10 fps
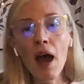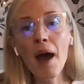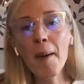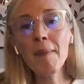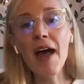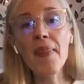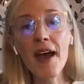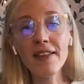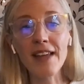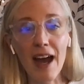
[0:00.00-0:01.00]
And
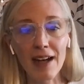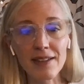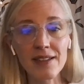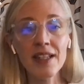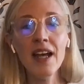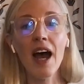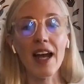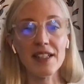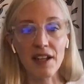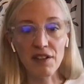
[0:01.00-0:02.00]
then last,
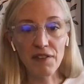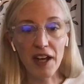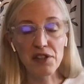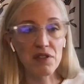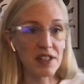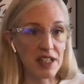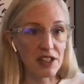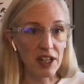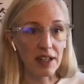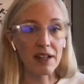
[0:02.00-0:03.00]
identify
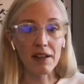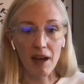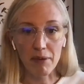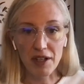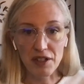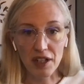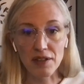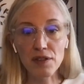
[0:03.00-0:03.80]
strategic collaboration.